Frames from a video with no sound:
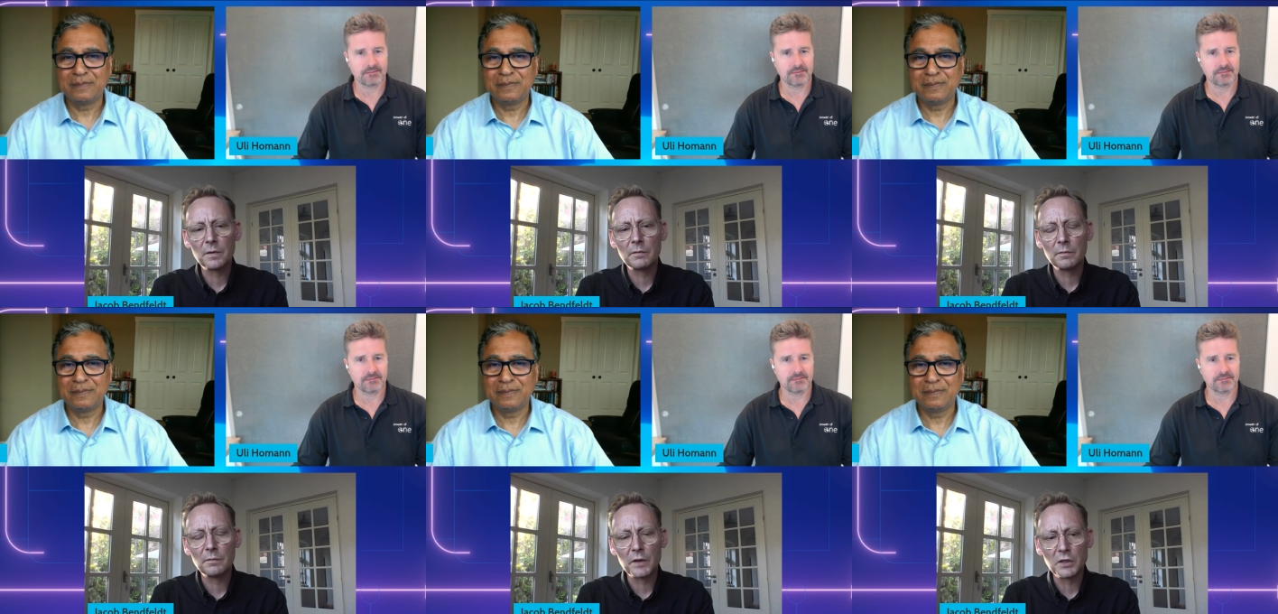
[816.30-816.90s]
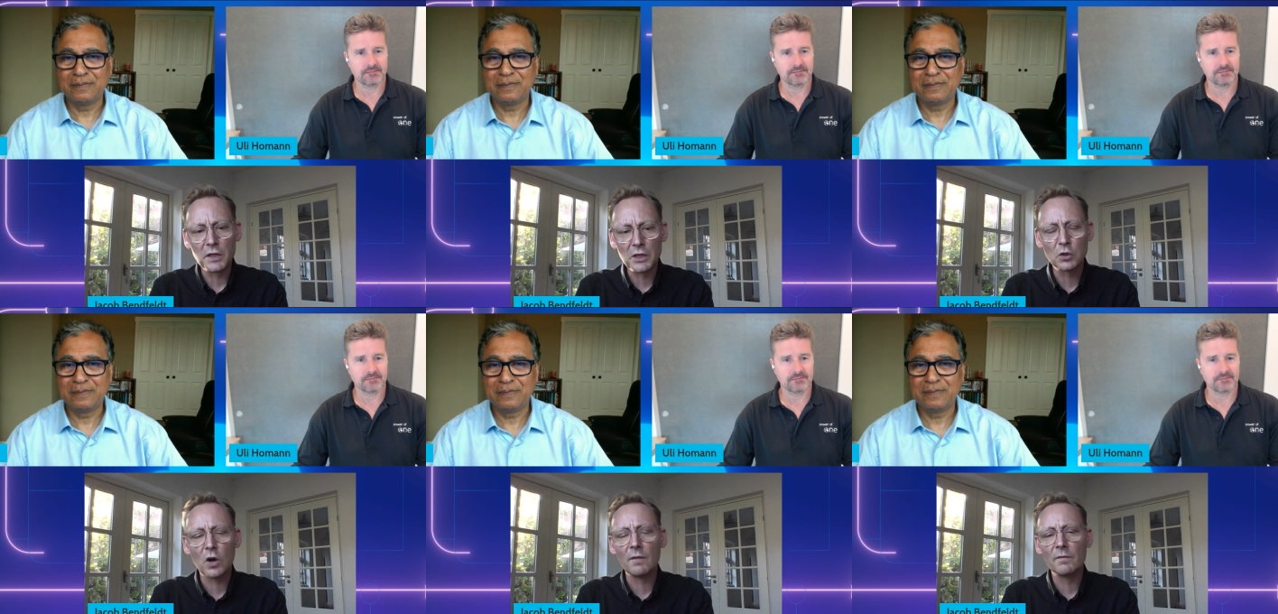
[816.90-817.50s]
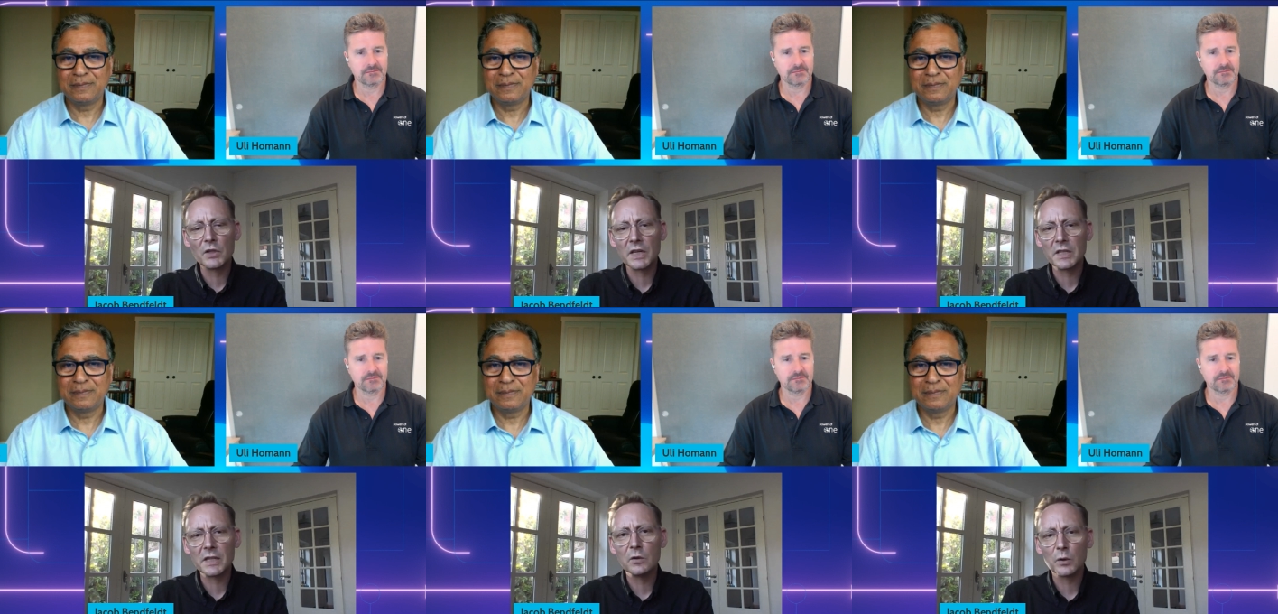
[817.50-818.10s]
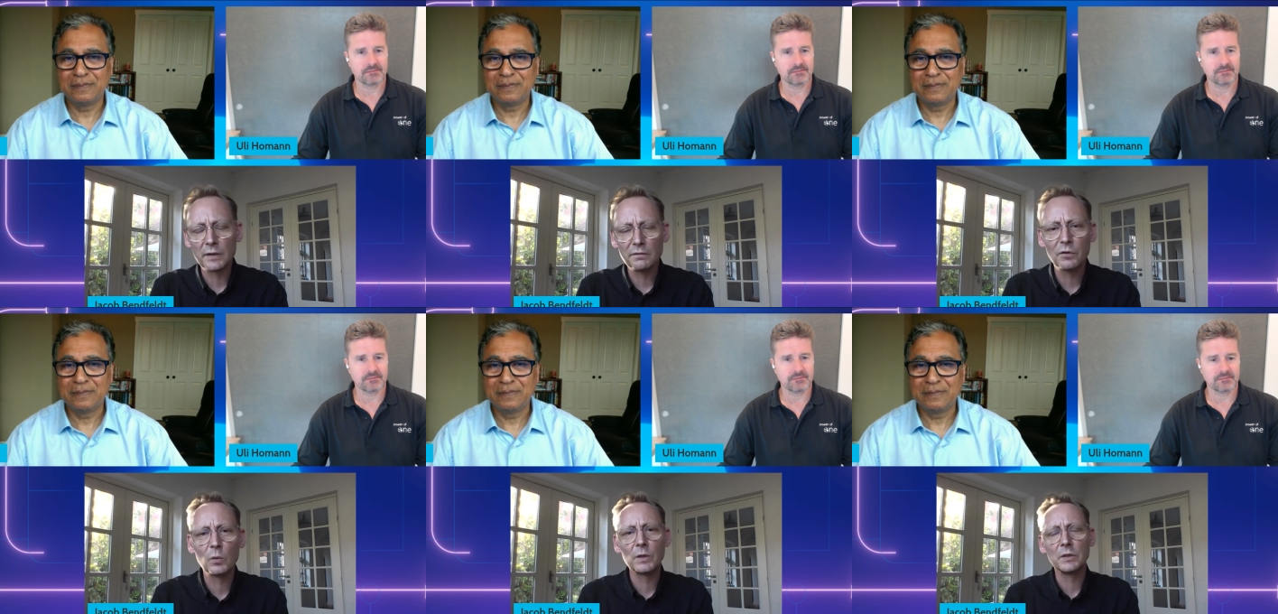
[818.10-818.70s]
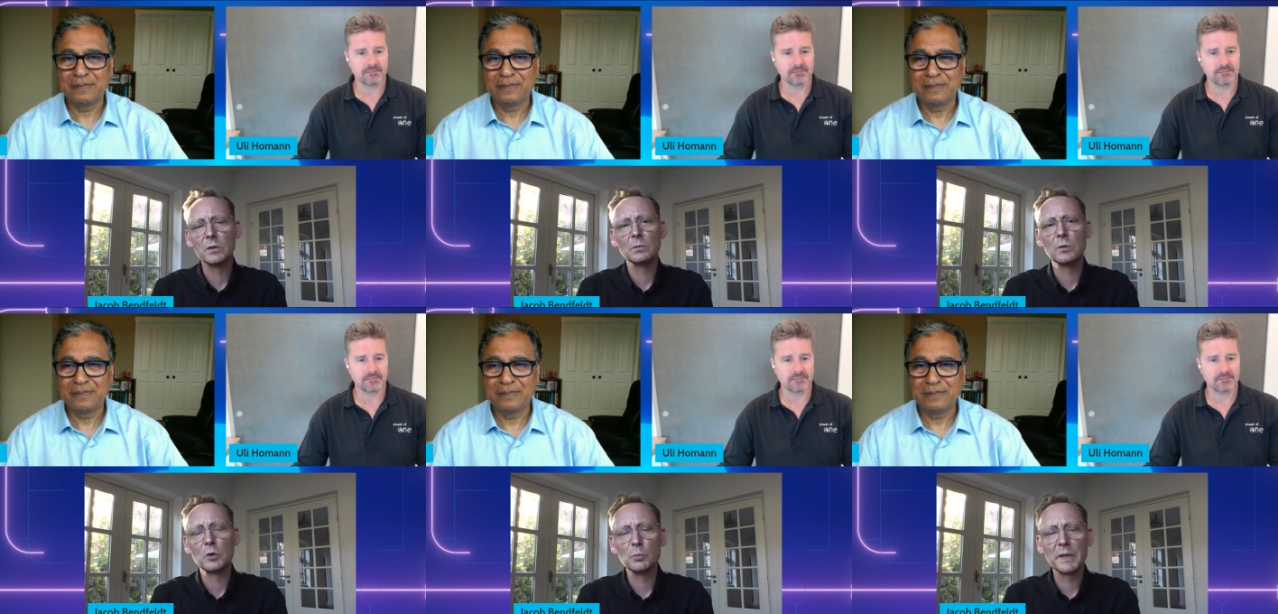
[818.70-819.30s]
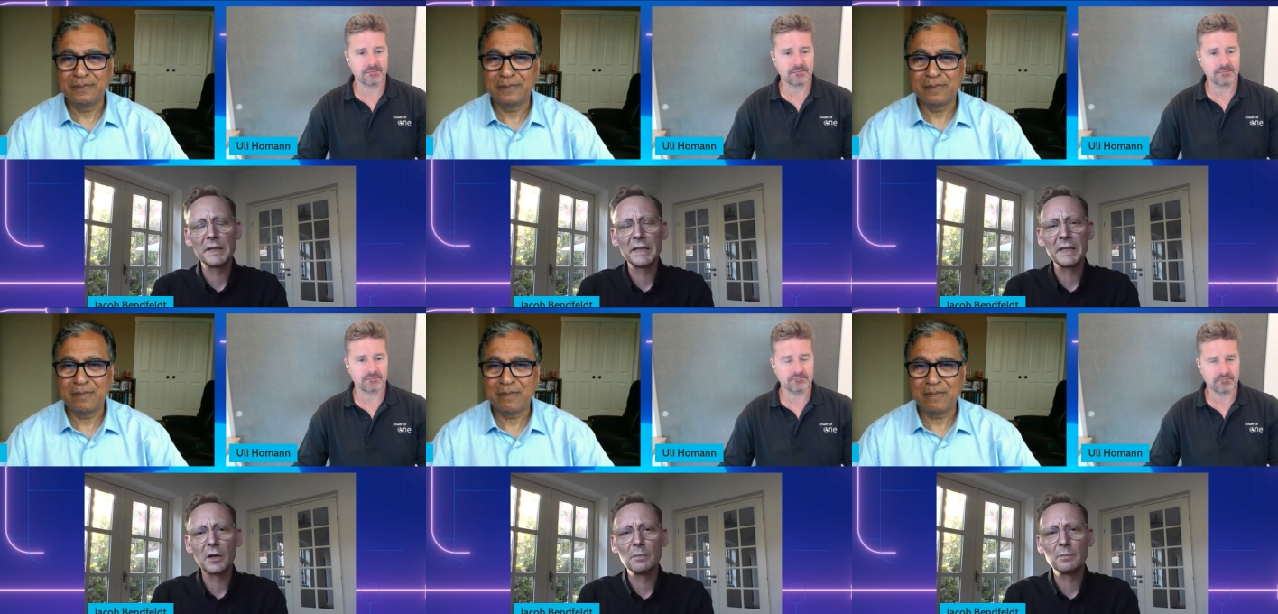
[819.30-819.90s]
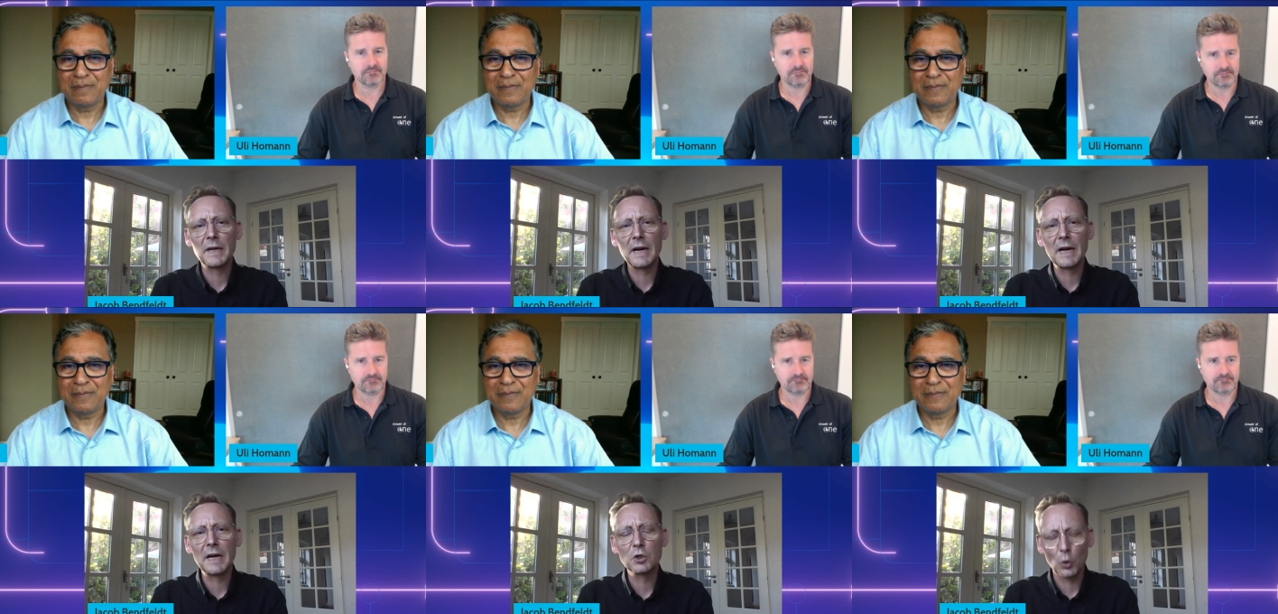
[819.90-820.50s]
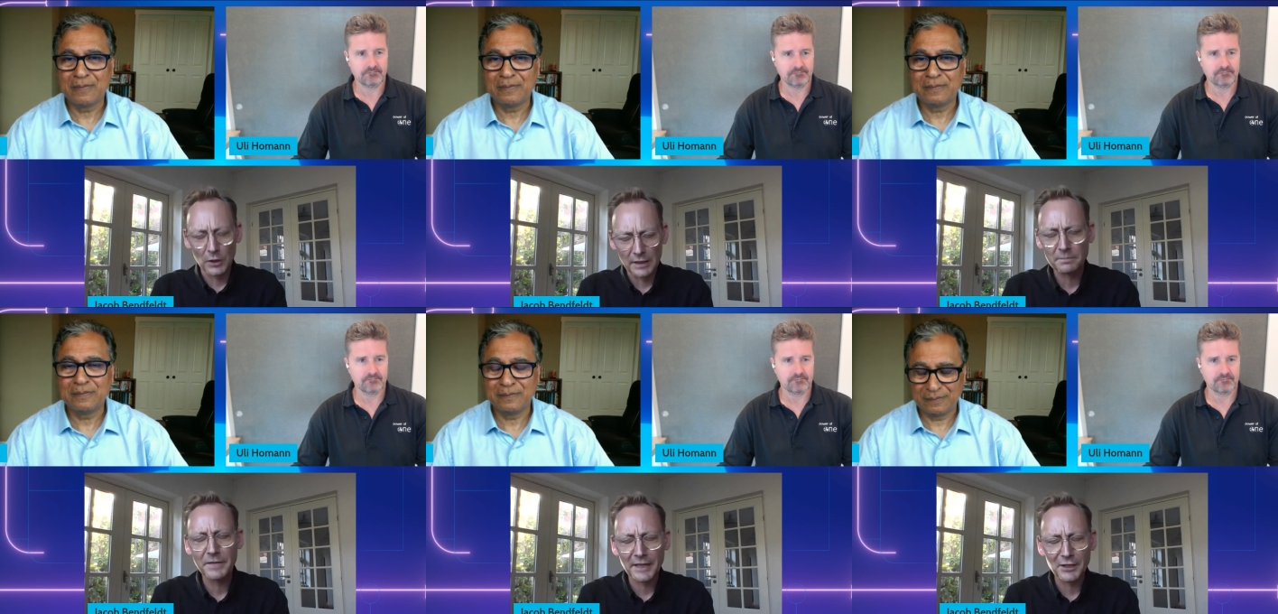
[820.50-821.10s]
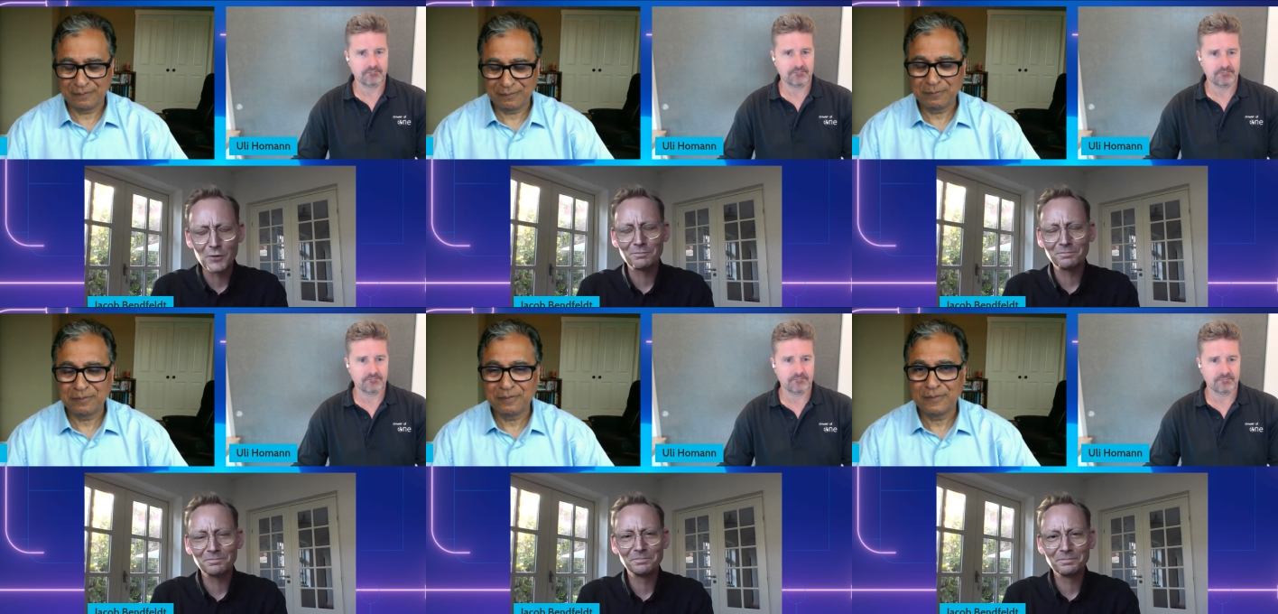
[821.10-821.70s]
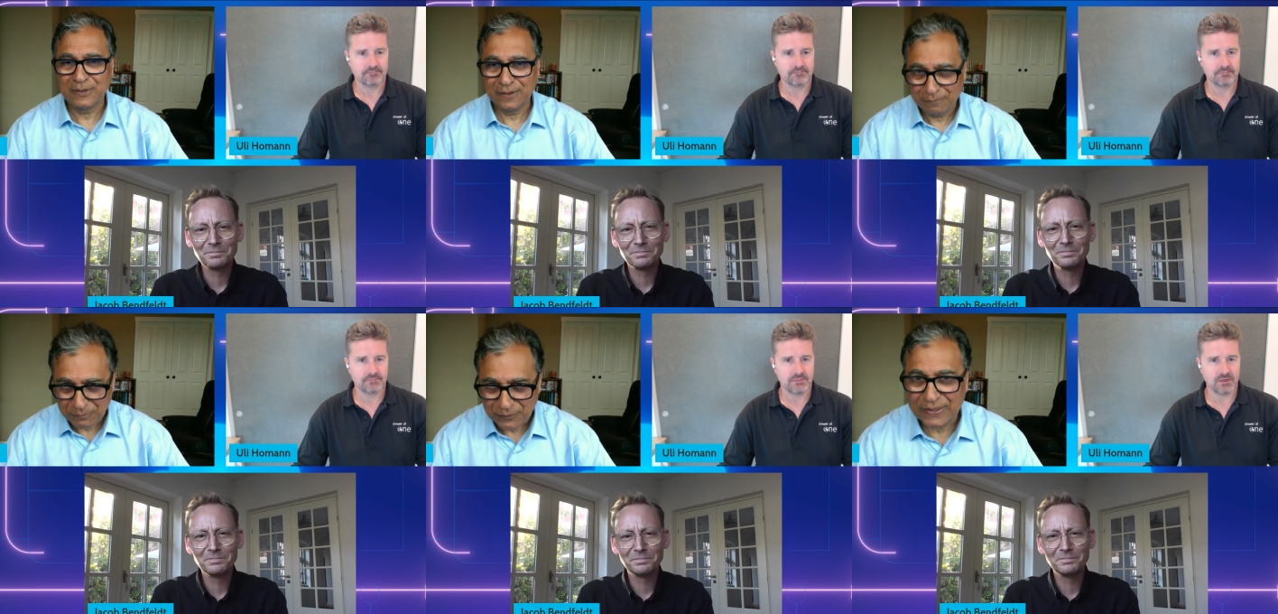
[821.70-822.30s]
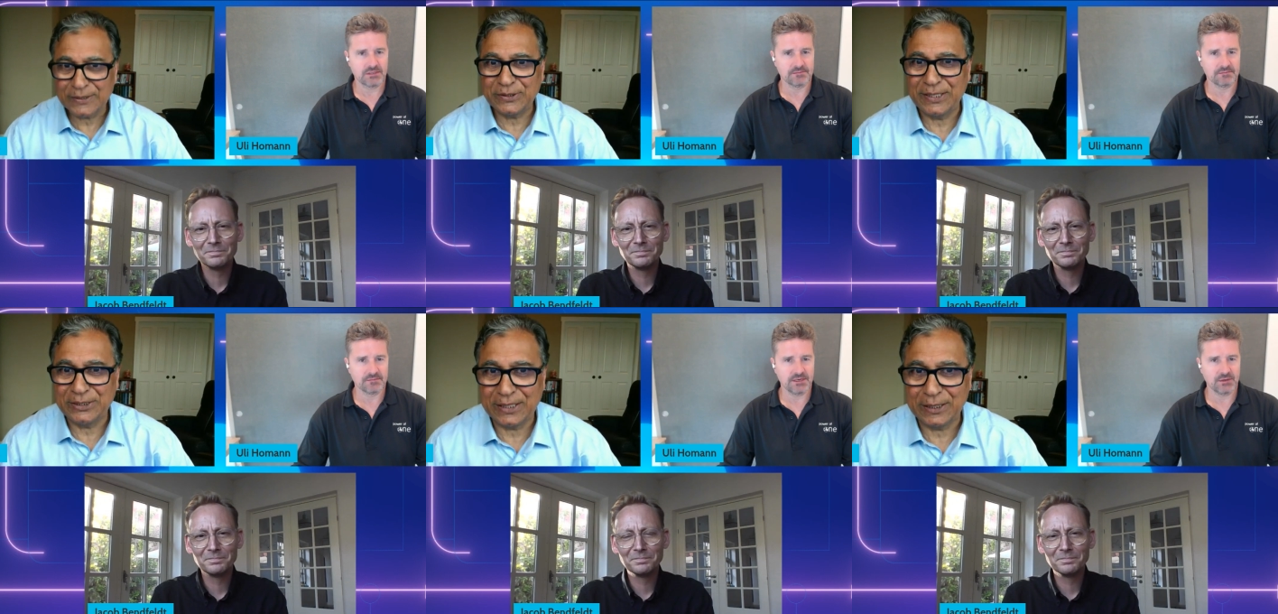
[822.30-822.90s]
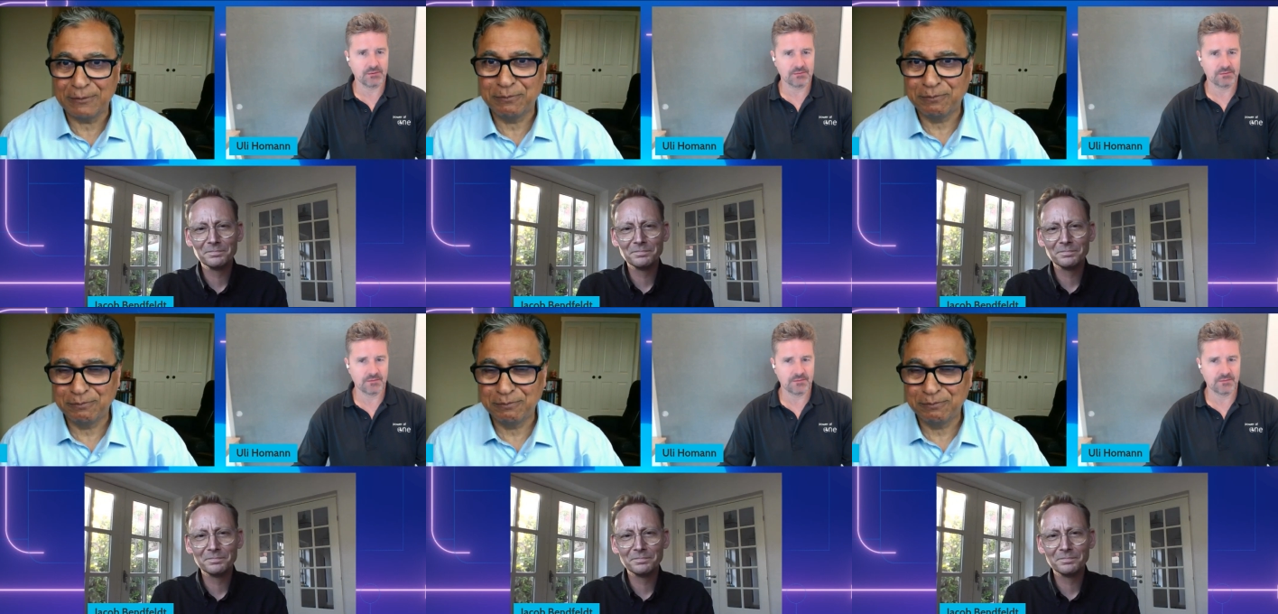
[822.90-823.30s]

Speaker 1: for this initial conversation, and looking forward to to picking it up shortly. Thank you. Thanks, awesome. Jacob.